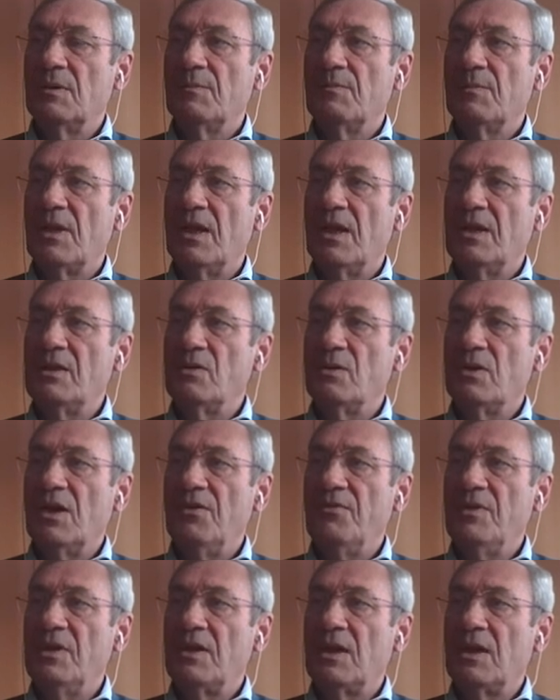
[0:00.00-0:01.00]

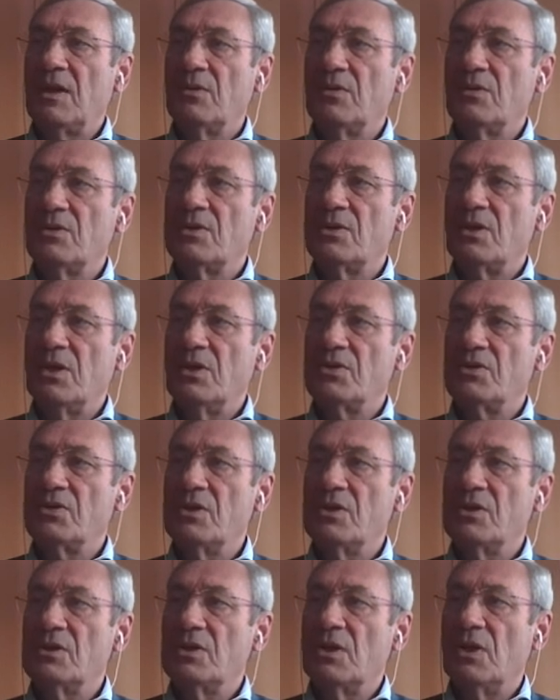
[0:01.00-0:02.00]
radiographic
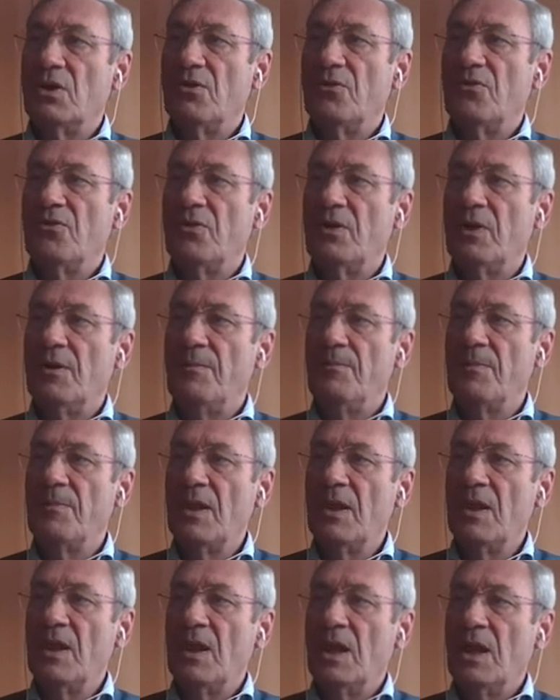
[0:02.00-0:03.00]
reconstructions of
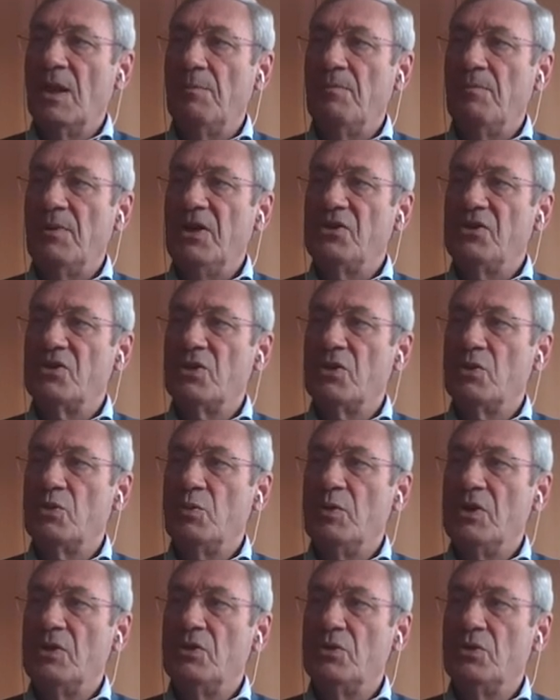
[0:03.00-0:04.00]
a patient
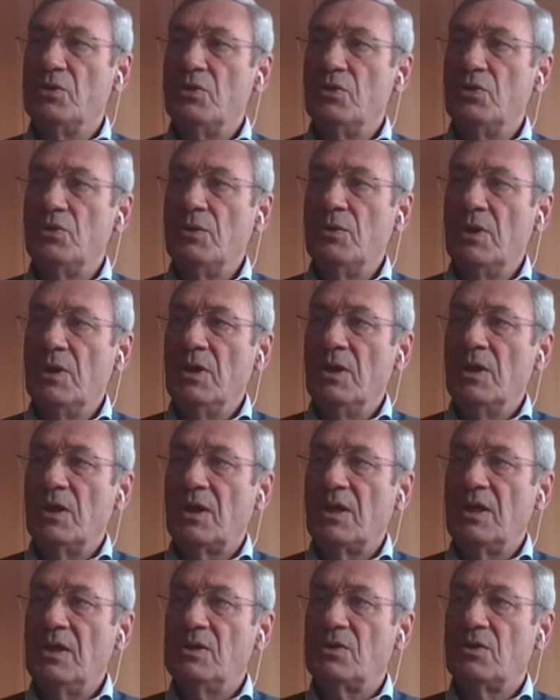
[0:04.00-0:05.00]
with 2
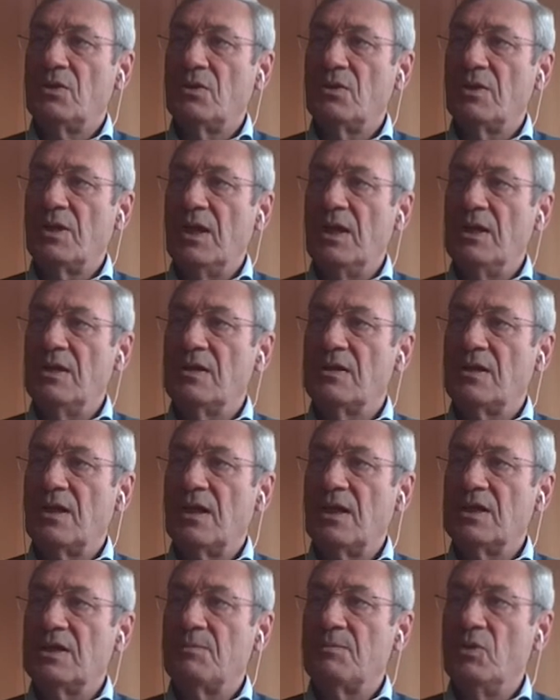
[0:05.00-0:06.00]
retrograde
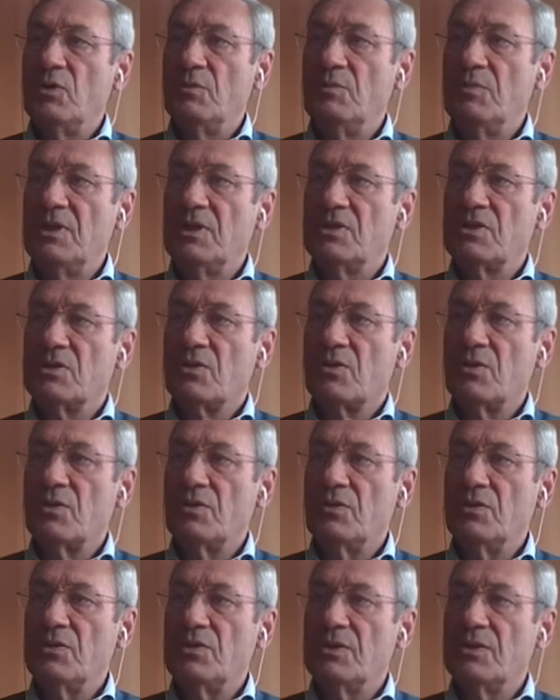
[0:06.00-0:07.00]
transpubic
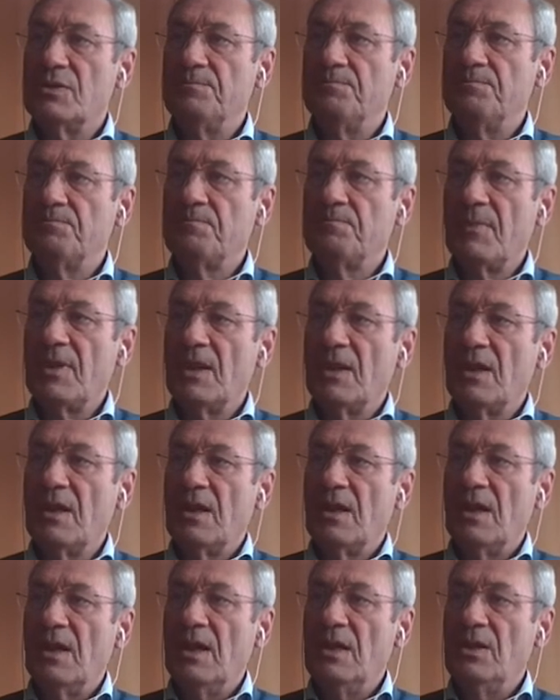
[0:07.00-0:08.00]
screws.
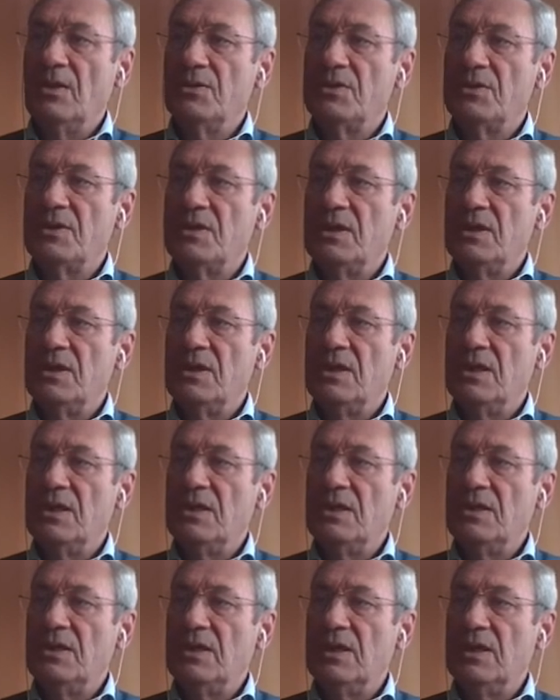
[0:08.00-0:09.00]
And you see
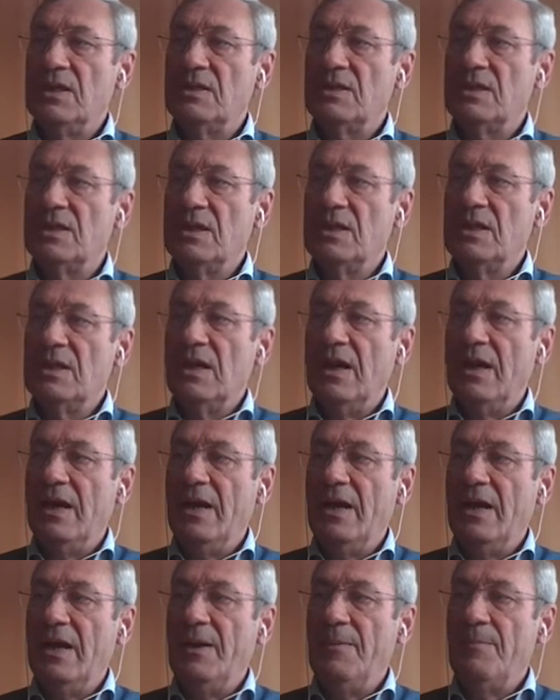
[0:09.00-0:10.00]
here that
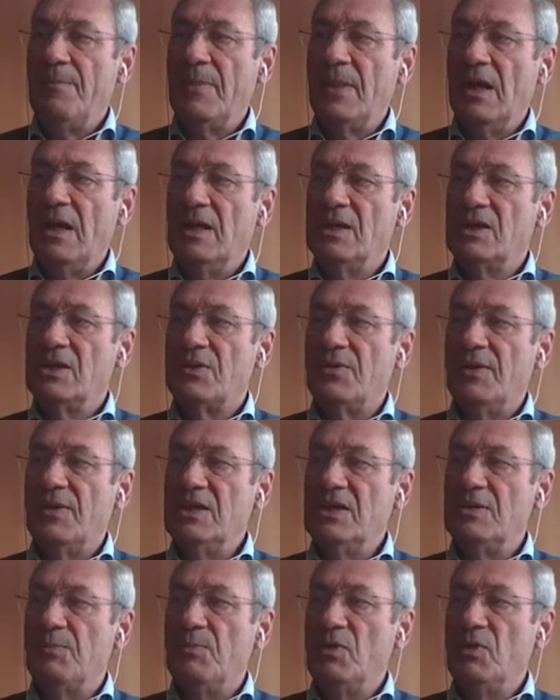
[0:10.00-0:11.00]
a
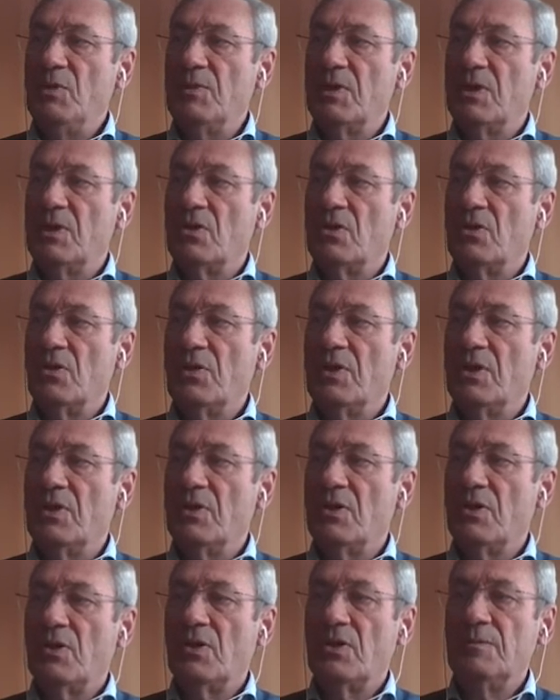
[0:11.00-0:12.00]
transpubic
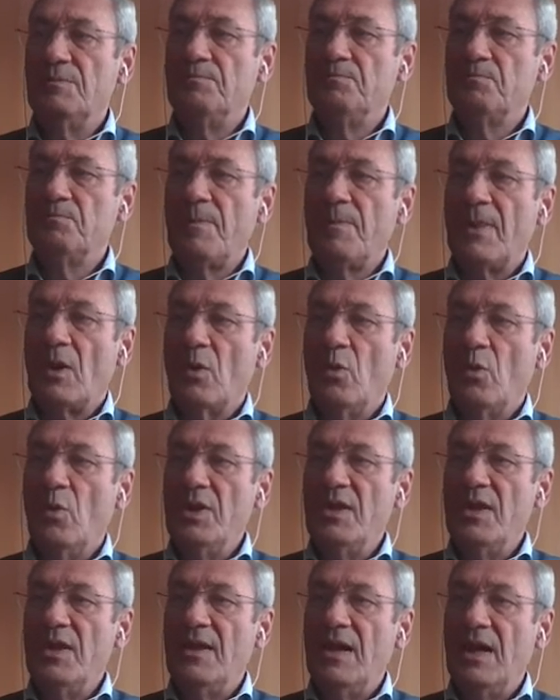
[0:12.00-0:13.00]
corridor
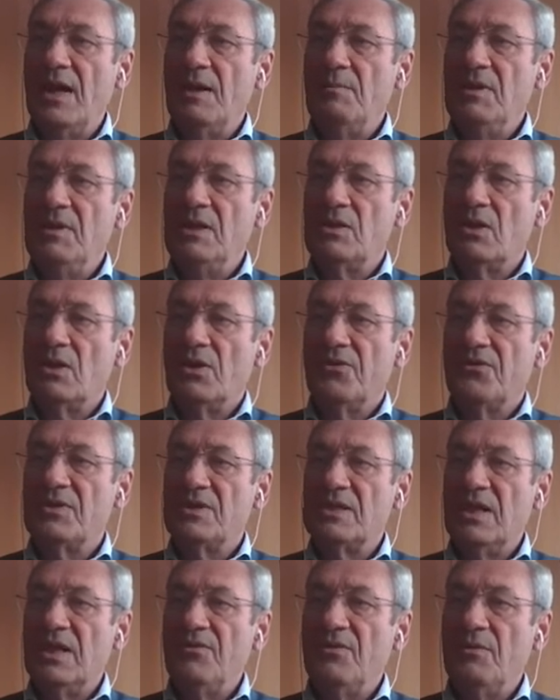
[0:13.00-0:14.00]
with a diameter of
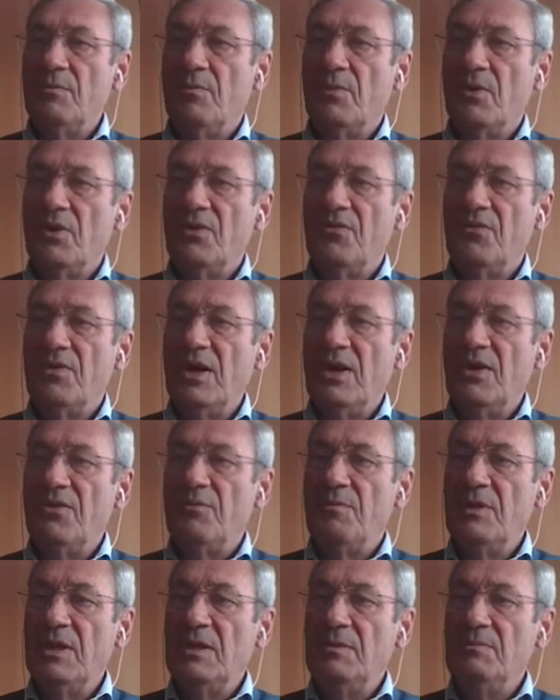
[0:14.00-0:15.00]
7.5
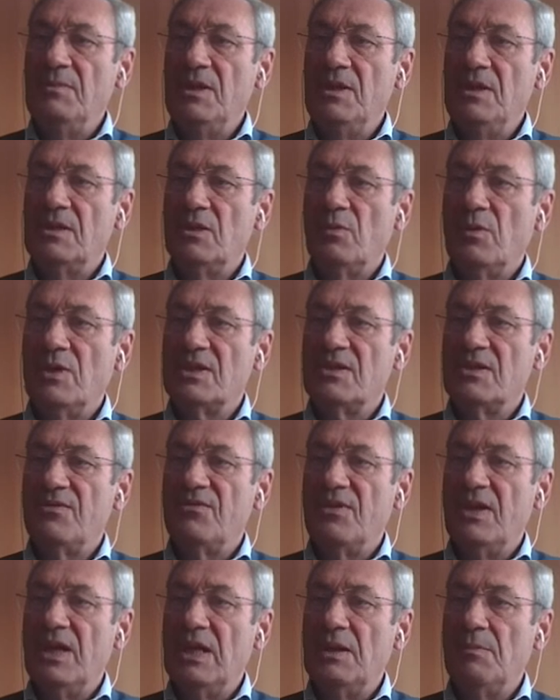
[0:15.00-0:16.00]
millimeter was
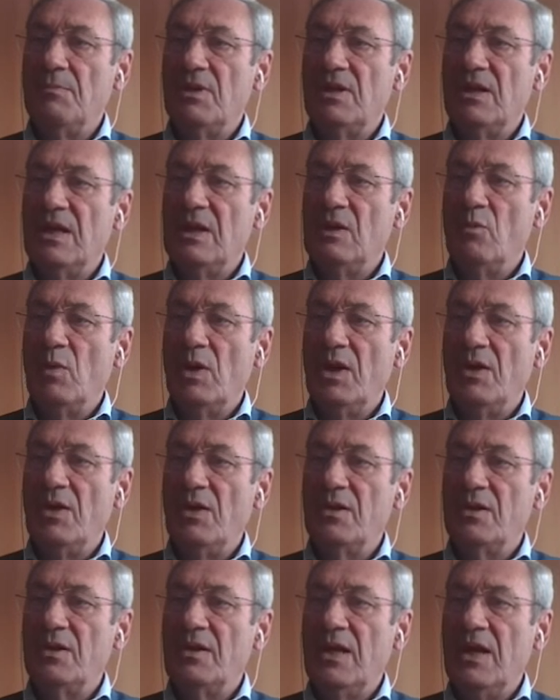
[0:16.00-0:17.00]
available in
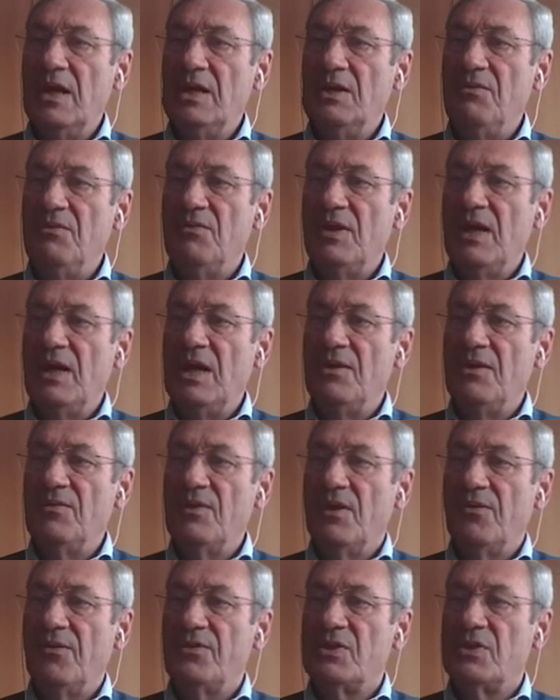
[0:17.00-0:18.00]
185
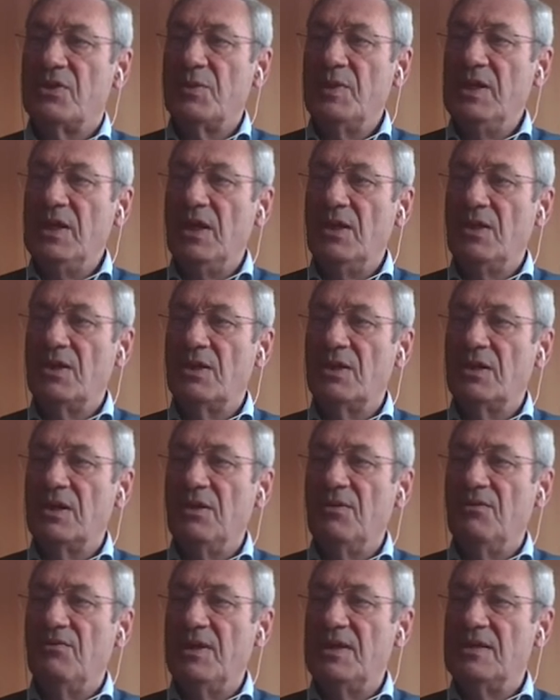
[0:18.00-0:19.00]
of 300
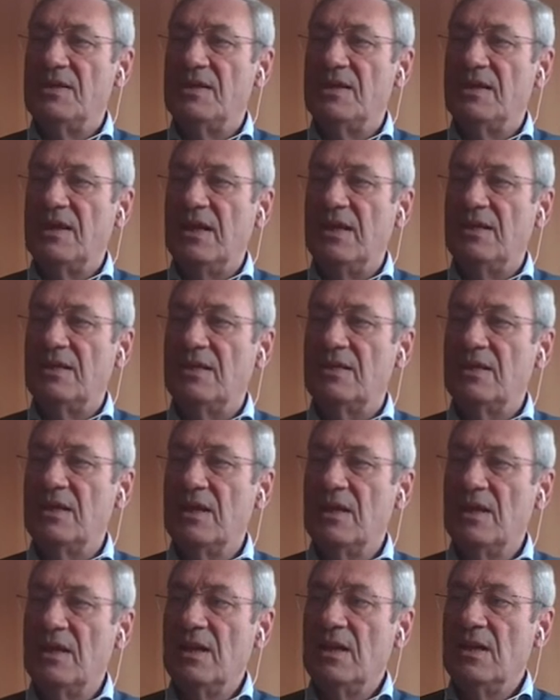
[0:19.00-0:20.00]
investigated
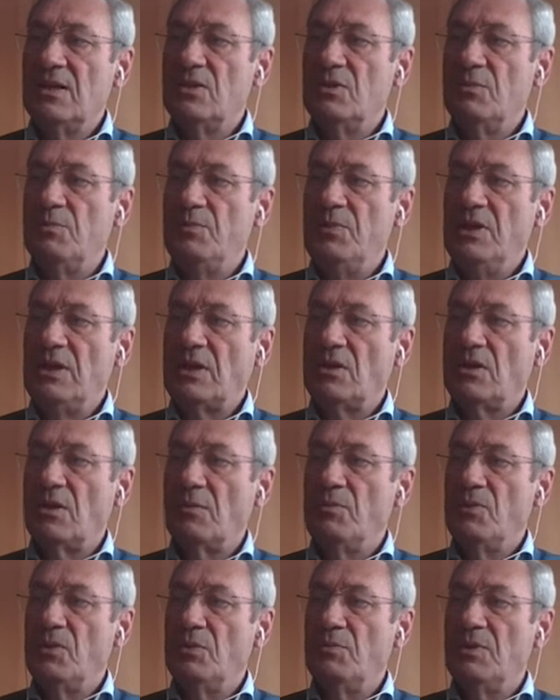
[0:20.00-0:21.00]
superior
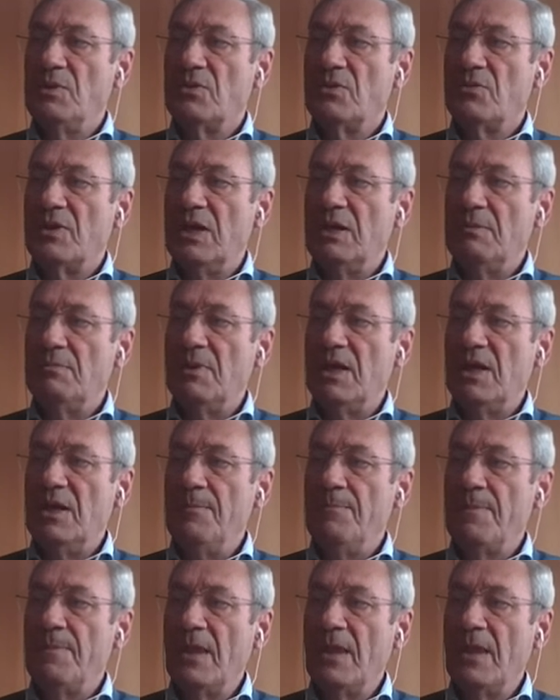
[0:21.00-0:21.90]
pubic rami.